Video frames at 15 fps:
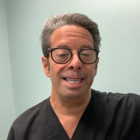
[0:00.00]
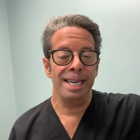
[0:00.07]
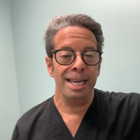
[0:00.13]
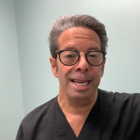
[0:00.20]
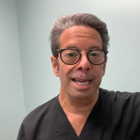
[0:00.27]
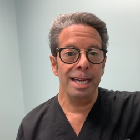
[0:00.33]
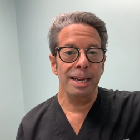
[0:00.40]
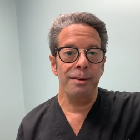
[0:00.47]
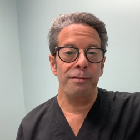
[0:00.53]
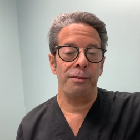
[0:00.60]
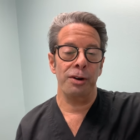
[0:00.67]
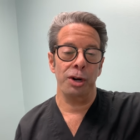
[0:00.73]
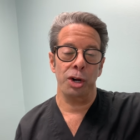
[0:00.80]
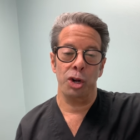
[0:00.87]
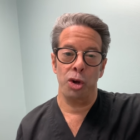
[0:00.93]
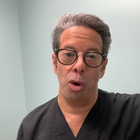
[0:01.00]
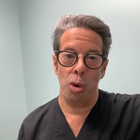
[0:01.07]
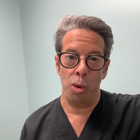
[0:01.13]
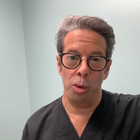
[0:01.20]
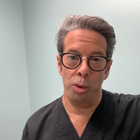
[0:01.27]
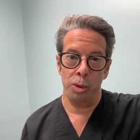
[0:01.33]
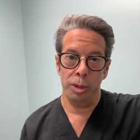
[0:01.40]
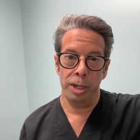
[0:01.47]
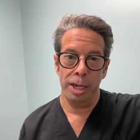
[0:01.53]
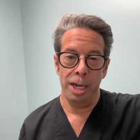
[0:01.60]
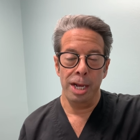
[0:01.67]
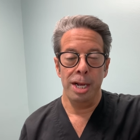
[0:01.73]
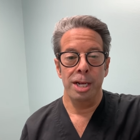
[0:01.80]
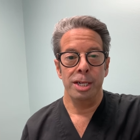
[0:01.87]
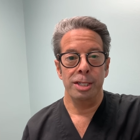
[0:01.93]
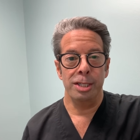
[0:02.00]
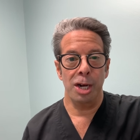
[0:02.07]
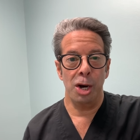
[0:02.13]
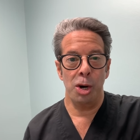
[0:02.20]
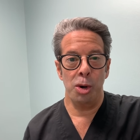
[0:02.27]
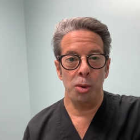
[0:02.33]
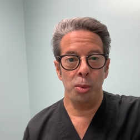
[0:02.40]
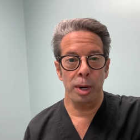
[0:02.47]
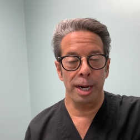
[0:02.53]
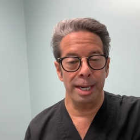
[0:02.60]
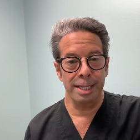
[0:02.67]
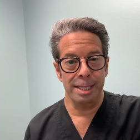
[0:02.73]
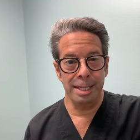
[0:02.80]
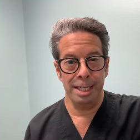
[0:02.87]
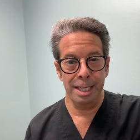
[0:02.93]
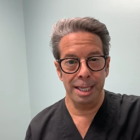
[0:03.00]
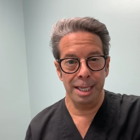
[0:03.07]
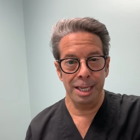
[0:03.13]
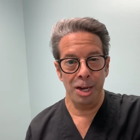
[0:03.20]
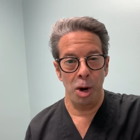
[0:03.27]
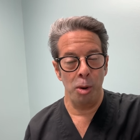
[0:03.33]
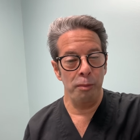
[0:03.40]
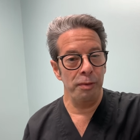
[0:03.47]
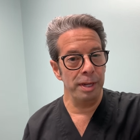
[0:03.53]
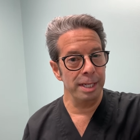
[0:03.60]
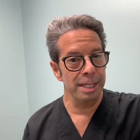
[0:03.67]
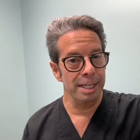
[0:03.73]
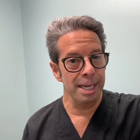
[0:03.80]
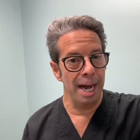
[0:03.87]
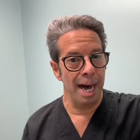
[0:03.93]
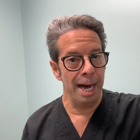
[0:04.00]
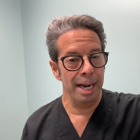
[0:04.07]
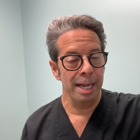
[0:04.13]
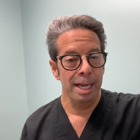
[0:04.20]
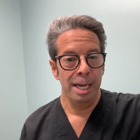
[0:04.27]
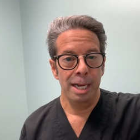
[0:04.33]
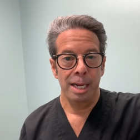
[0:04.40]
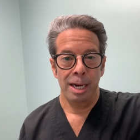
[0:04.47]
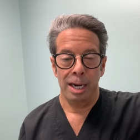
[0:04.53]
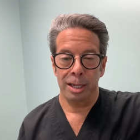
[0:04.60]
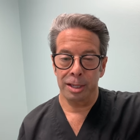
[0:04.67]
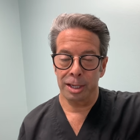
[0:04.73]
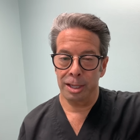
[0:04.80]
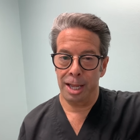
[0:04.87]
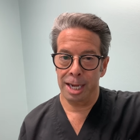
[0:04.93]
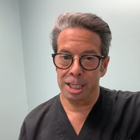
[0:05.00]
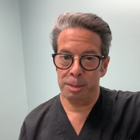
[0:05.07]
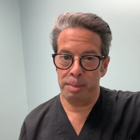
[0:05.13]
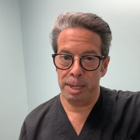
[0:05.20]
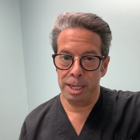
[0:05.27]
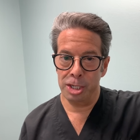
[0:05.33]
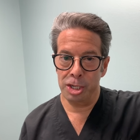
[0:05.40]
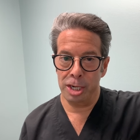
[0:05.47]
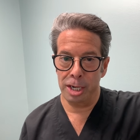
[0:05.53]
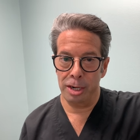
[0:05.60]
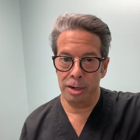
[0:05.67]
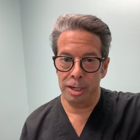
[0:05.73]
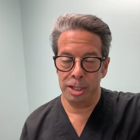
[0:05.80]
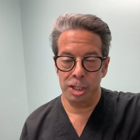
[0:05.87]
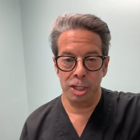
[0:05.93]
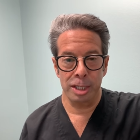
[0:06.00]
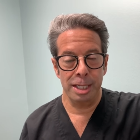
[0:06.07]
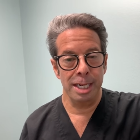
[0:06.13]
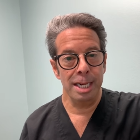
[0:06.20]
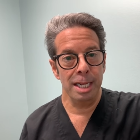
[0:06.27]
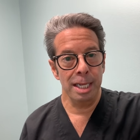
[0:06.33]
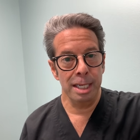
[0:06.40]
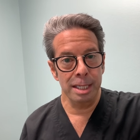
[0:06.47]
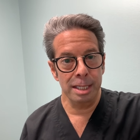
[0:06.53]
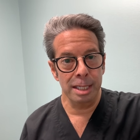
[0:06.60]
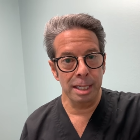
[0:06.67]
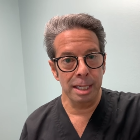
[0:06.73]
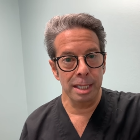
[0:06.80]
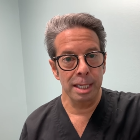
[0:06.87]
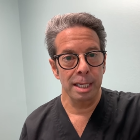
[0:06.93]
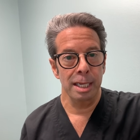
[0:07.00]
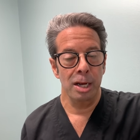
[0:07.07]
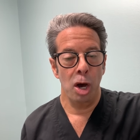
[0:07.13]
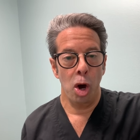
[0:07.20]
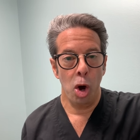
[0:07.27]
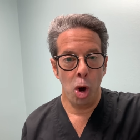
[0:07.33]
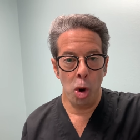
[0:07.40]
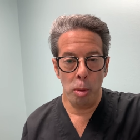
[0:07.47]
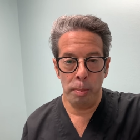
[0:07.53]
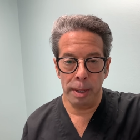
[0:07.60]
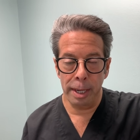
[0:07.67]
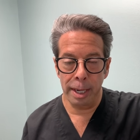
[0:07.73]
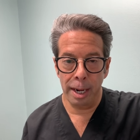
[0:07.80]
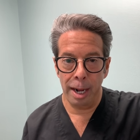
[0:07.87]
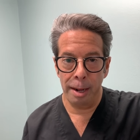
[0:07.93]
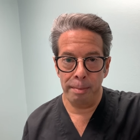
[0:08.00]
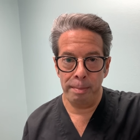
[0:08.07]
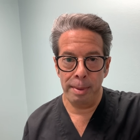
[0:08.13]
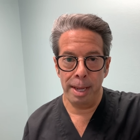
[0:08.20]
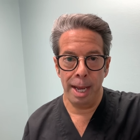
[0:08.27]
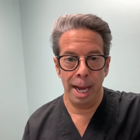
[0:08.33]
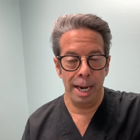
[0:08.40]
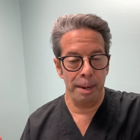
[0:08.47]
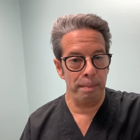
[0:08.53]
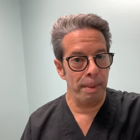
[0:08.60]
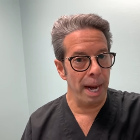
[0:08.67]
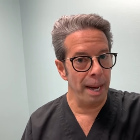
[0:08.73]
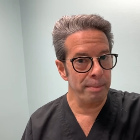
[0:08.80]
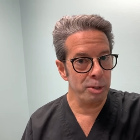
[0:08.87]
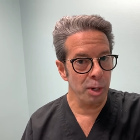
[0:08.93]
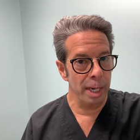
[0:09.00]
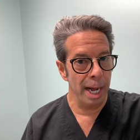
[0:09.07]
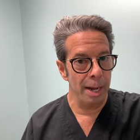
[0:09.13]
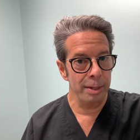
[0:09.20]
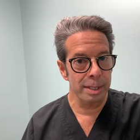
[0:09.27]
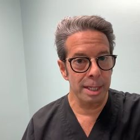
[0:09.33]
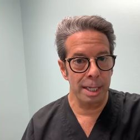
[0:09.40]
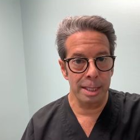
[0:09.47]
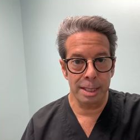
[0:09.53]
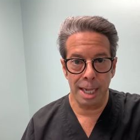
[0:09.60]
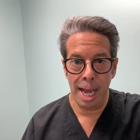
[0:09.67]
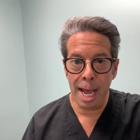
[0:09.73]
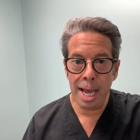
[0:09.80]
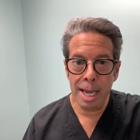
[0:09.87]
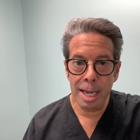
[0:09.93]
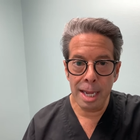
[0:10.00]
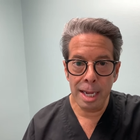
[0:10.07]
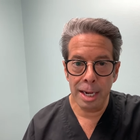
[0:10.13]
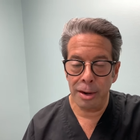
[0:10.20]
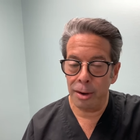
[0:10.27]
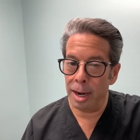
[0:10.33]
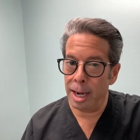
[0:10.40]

digging for gold. So we're gonna see, hopefully it's not a little expedition here and it's just an easy, open it up and it pops right out and says, hey, here